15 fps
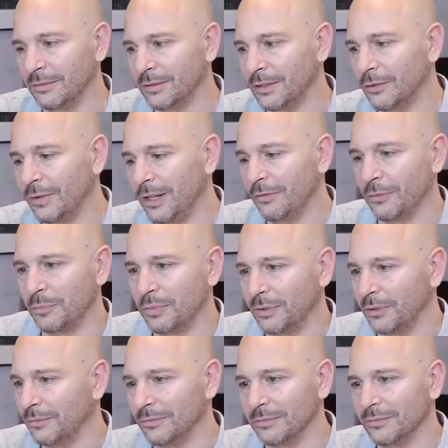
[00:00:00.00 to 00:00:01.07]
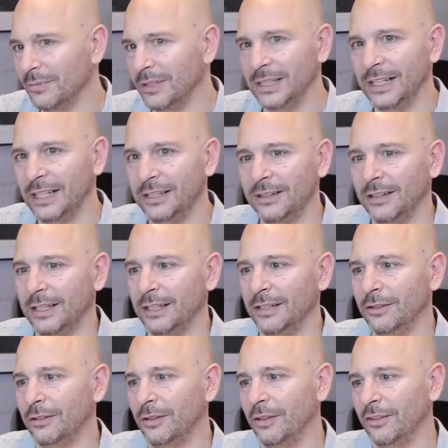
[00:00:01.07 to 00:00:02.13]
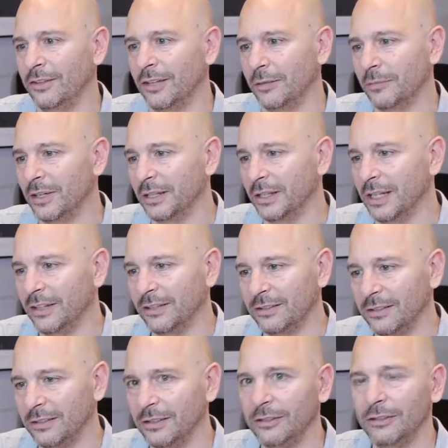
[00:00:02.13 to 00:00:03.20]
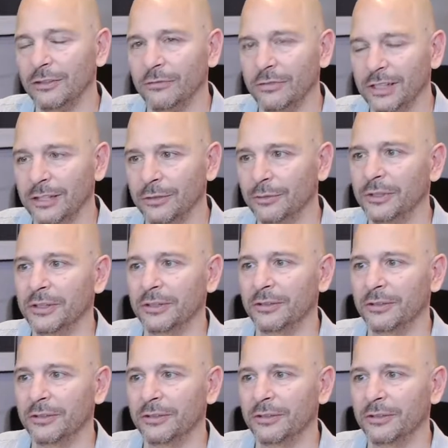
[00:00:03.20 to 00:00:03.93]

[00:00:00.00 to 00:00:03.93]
don't ever put really anything into the sub unless you really want to